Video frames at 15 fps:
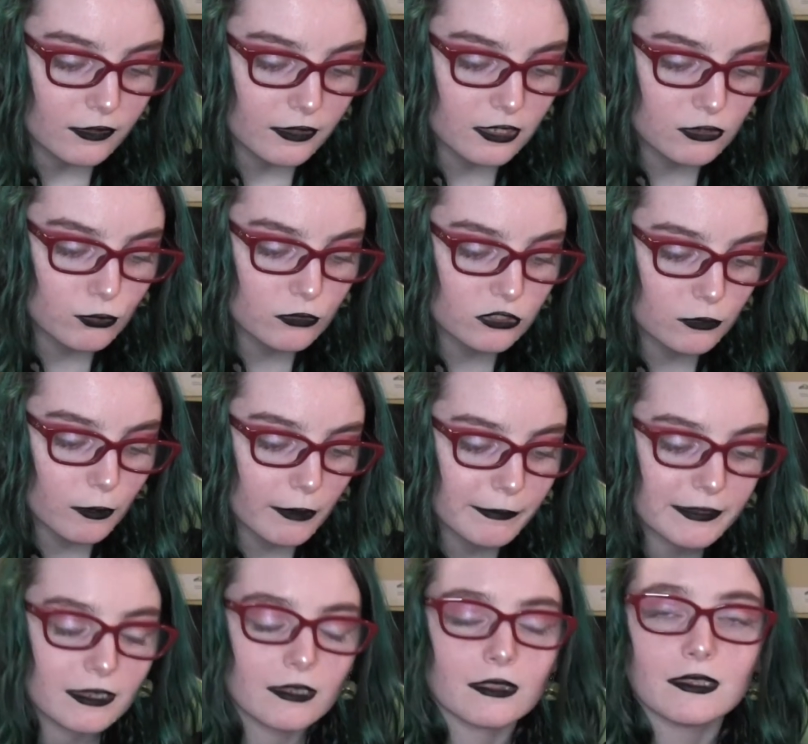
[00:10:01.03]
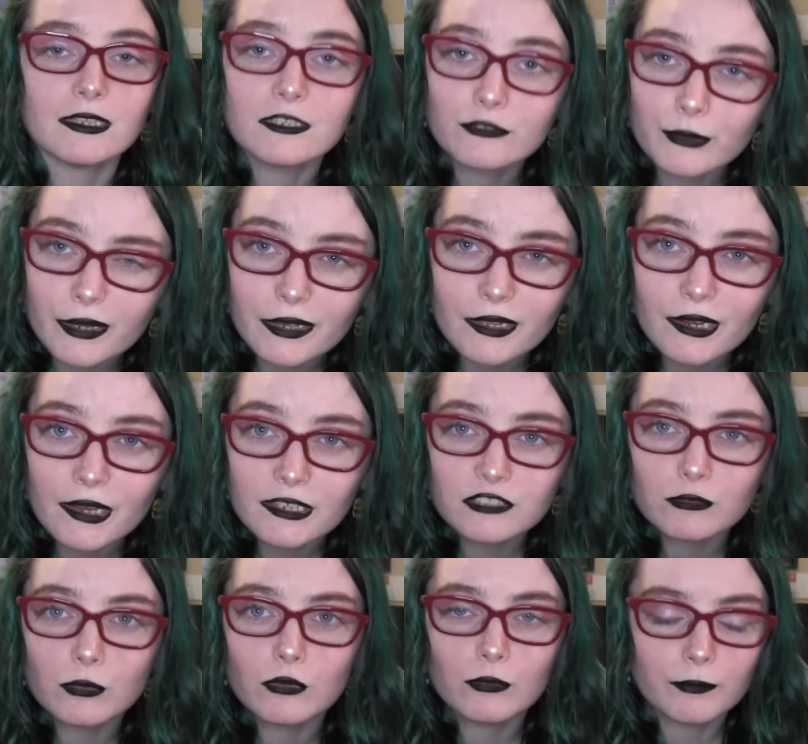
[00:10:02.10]
These ones are probably the least
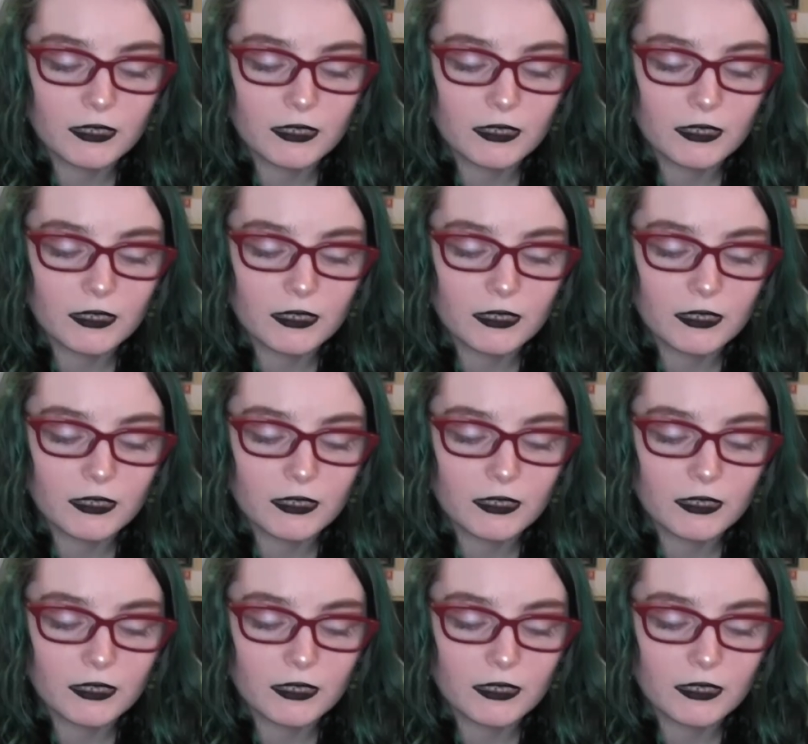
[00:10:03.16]
recognizable